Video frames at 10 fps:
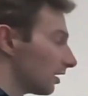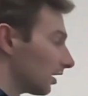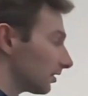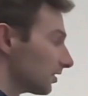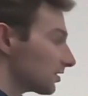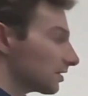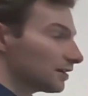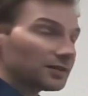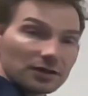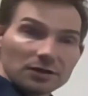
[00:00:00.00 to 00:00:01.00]
at least
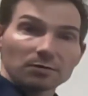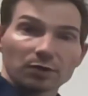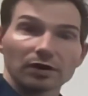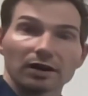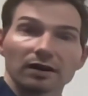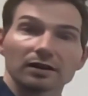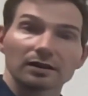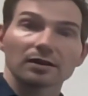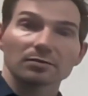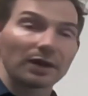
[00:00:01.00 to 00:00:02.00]
in this polar
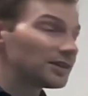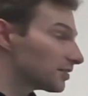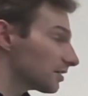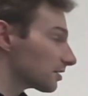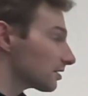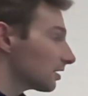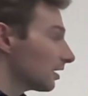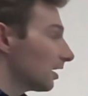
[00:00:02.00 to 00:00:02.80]
basis.